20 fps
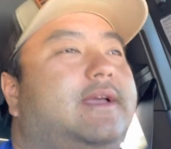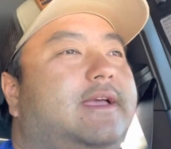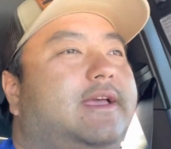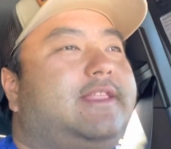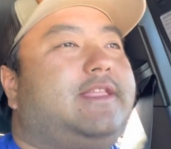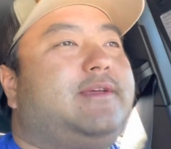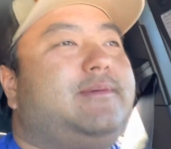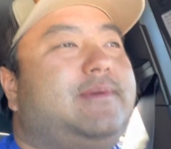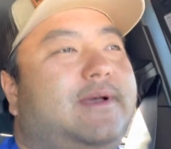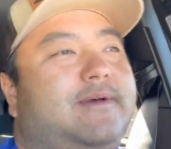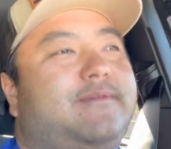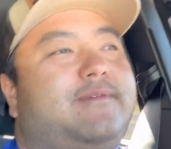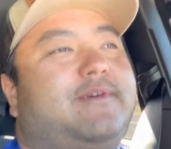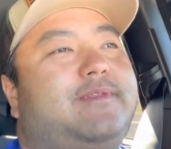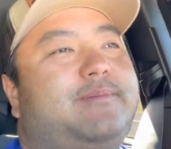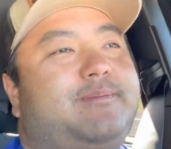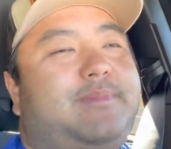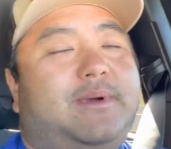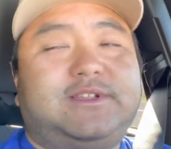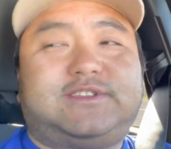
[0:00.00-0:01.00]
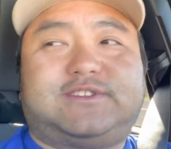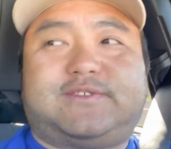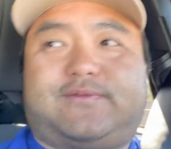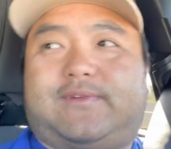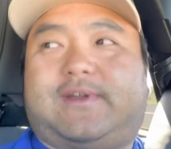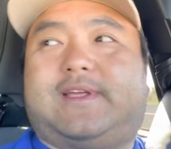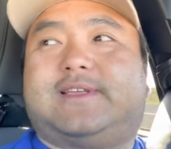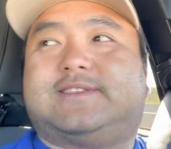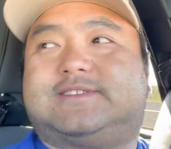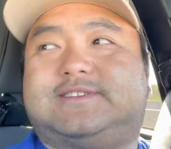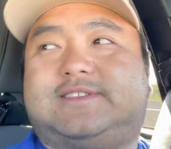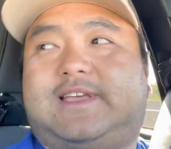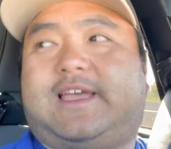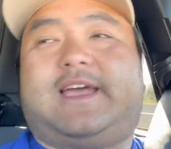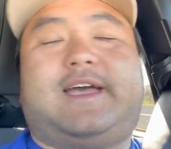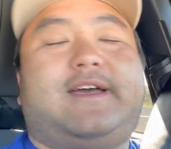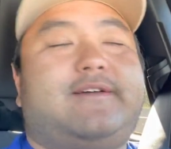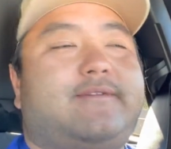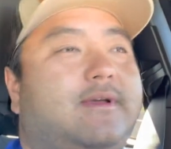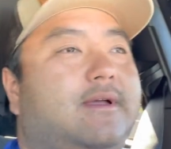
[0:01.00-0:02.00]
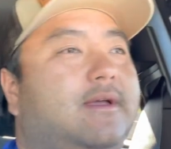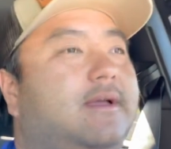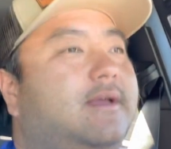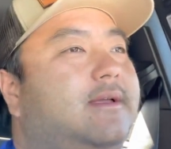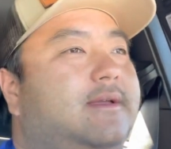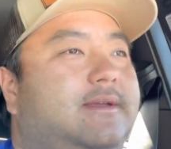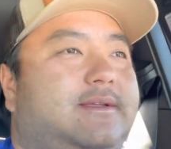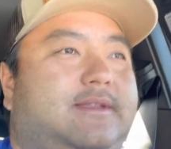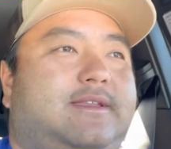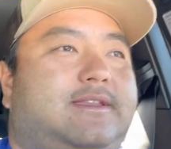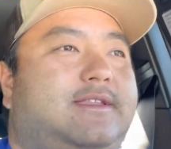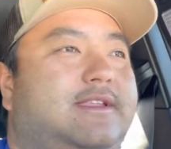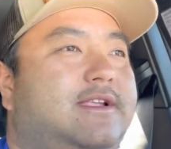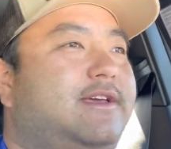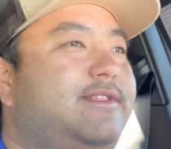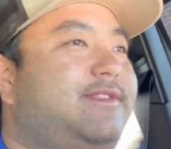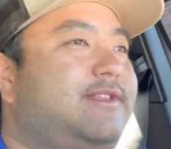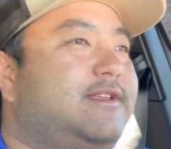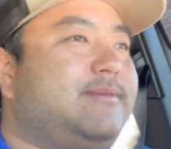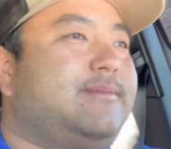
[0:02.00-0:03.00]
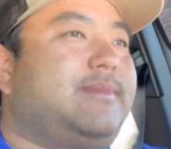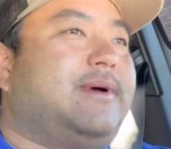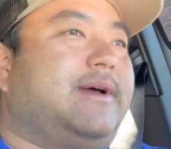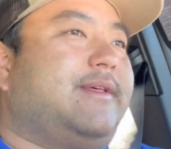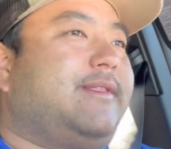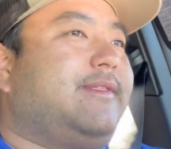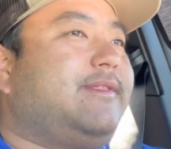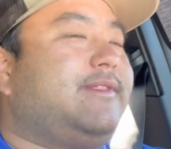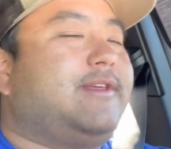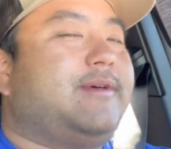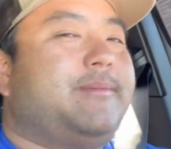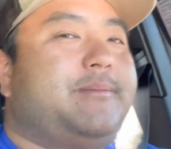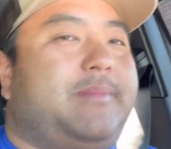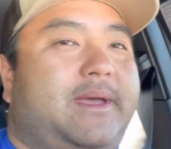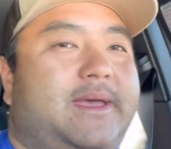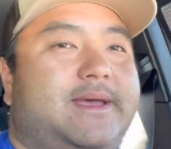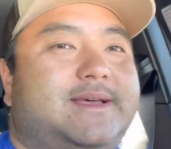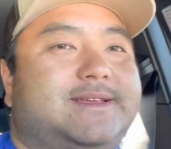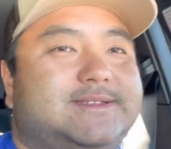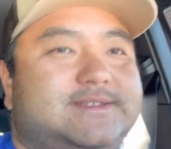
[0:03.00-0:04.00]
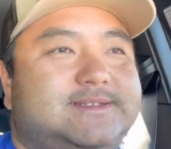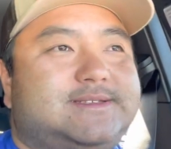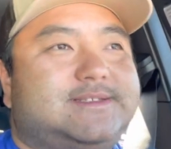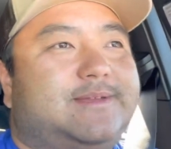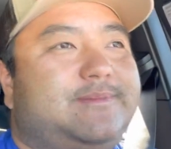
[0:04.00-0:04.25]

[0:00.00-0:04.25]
And then we have a bunch of friends that have nothing but the best.